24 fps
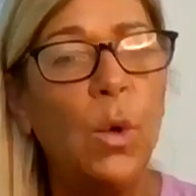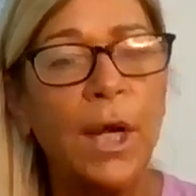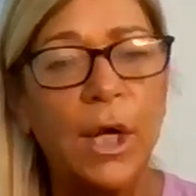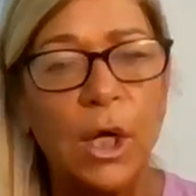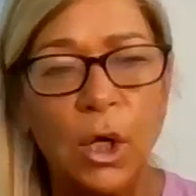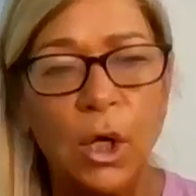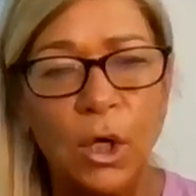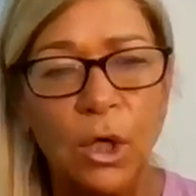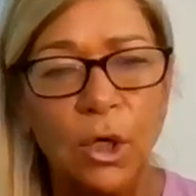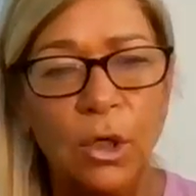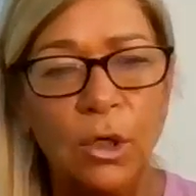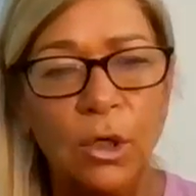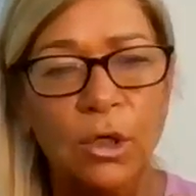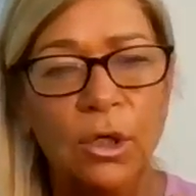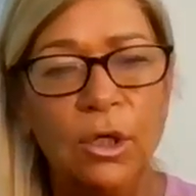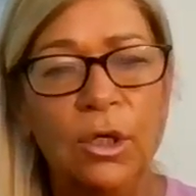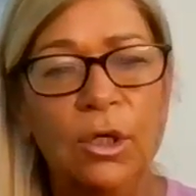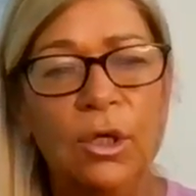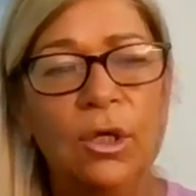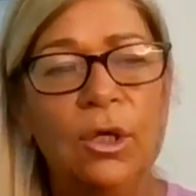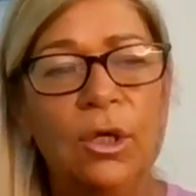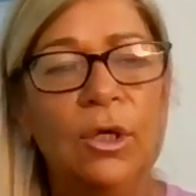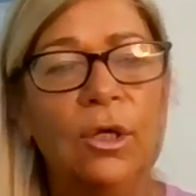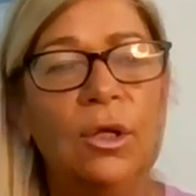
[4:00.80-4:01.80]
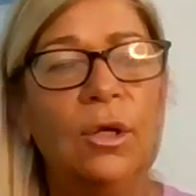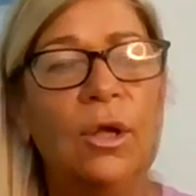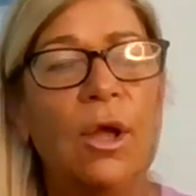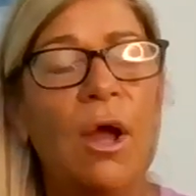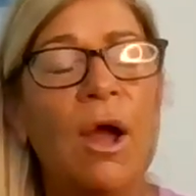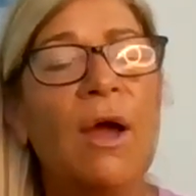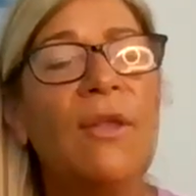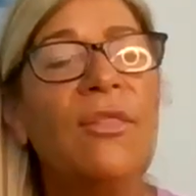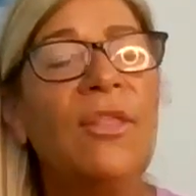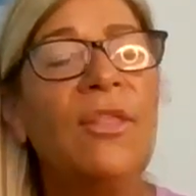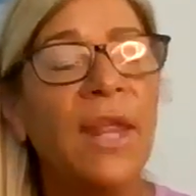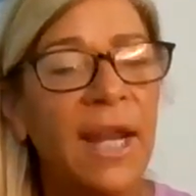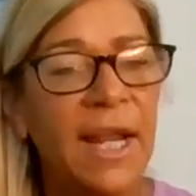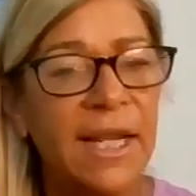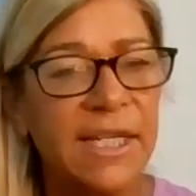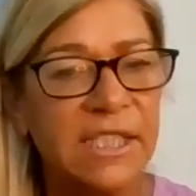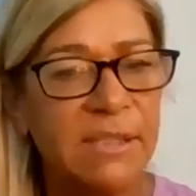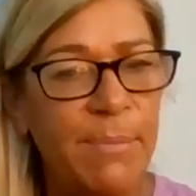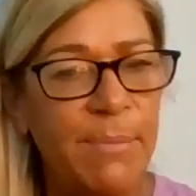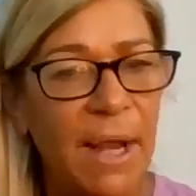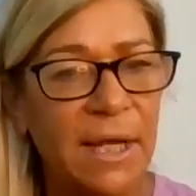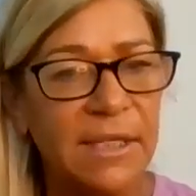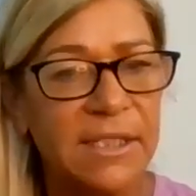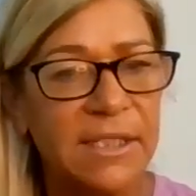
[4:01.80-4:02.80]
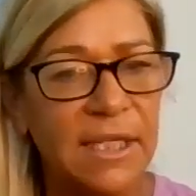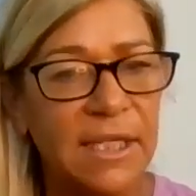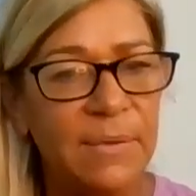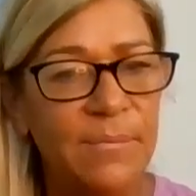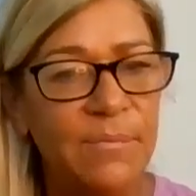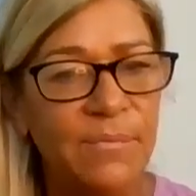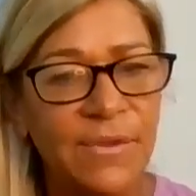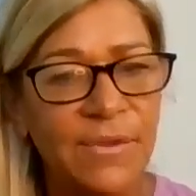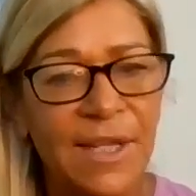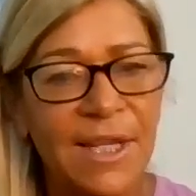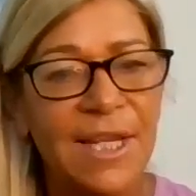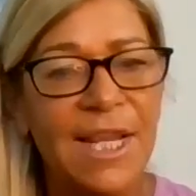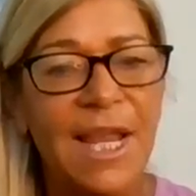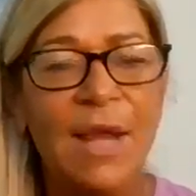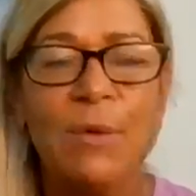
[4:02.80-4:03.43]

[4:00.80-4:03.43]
quicker uh, than I expected.